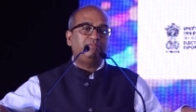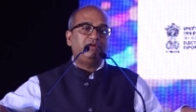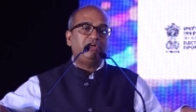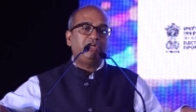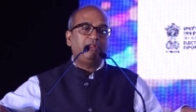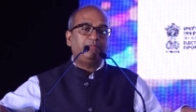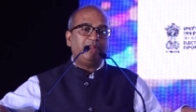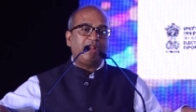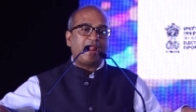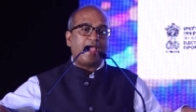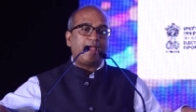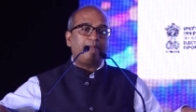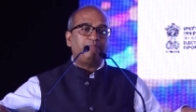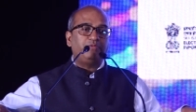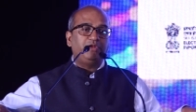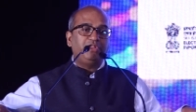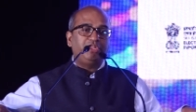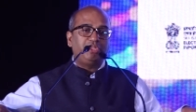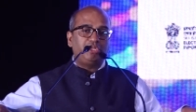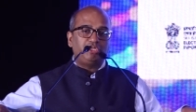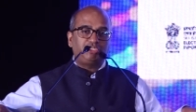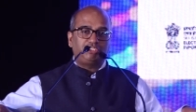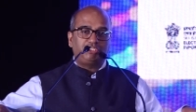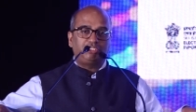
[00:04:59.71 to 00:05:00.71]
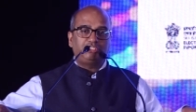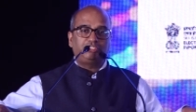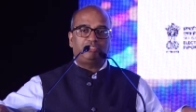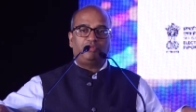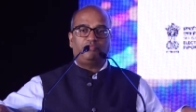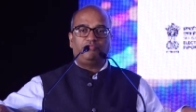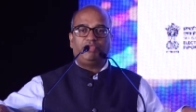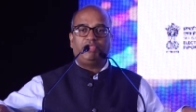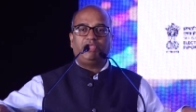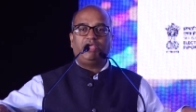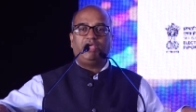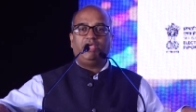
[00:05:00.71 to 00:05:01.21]
multiple applications
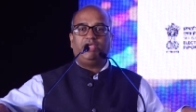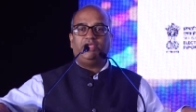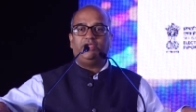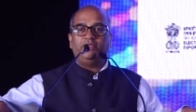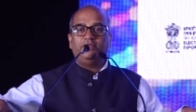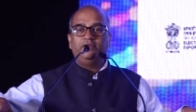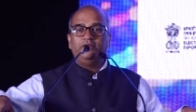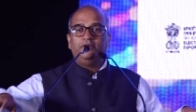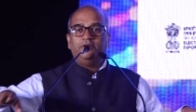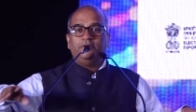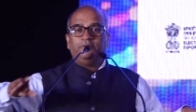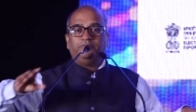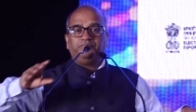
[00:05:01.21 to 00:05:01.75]
of AI